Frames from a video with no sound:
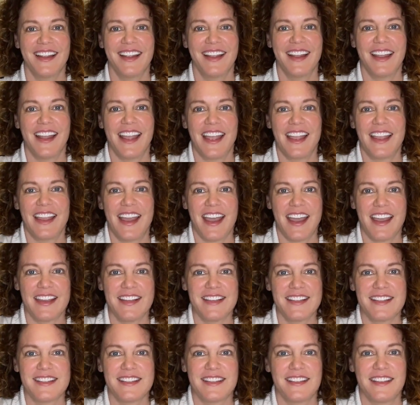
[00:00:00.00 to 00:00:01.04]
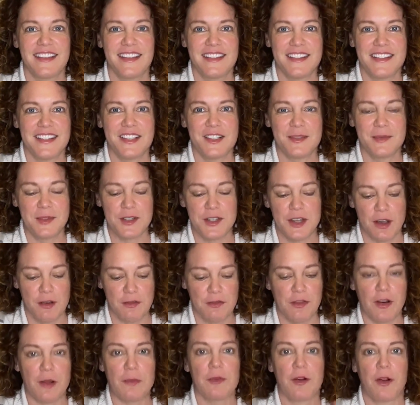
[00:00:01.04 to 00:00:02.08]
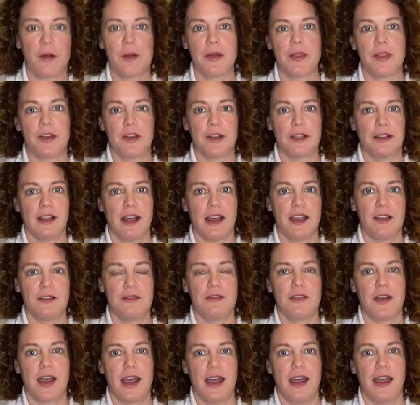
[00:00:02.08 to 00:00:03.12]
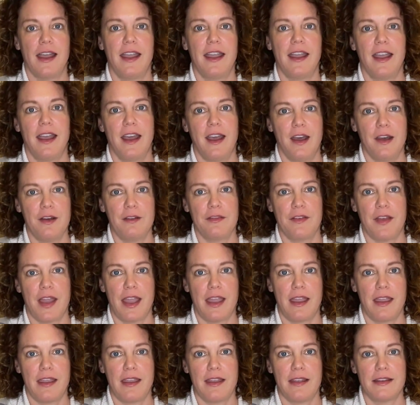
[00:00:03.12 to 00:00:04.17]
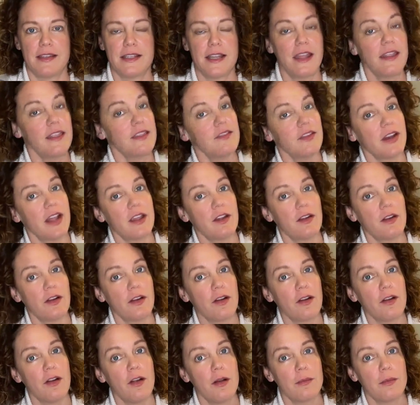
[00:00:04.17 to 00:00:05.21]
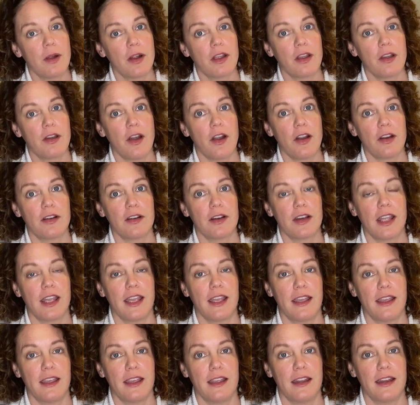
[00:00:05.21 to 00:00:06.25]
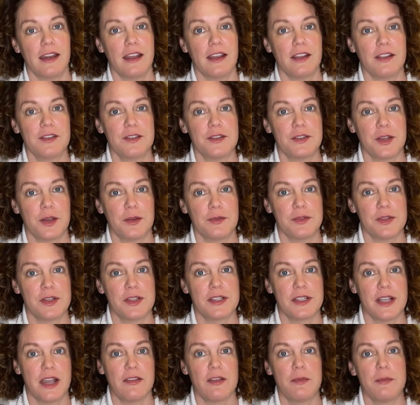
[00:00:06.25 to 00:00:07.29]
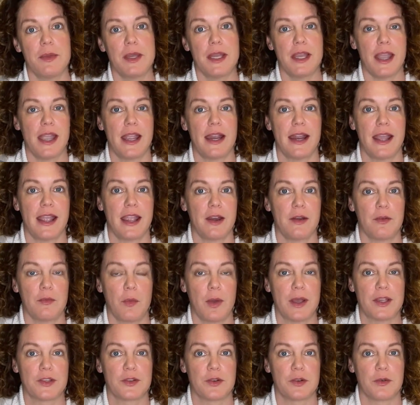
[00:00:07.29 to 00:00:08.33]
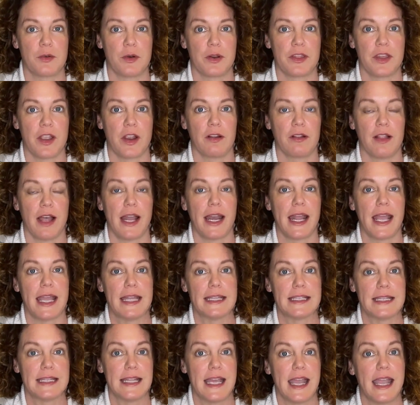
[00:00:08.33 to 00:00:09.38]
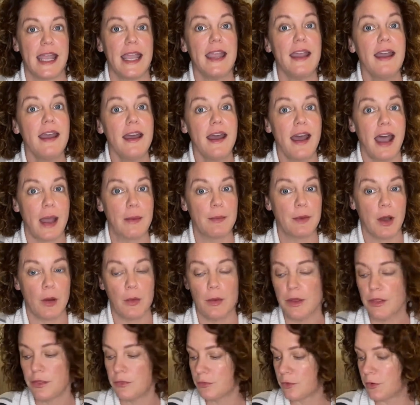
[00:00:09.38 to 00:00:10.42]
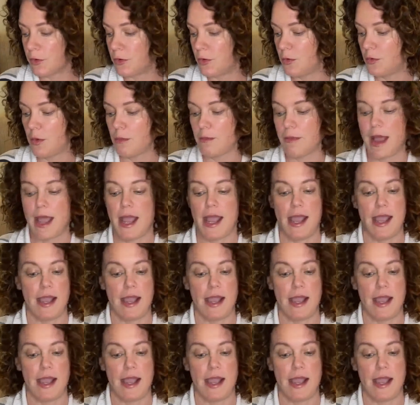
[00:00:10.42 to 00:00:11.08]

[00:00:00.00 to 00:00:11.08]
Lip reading: Hey guys, this is Michelle from Growing the Good Life. I have a 1/10 of an acre market garden in zone 7B, 8A in Western North Carolina. And today I'm going through my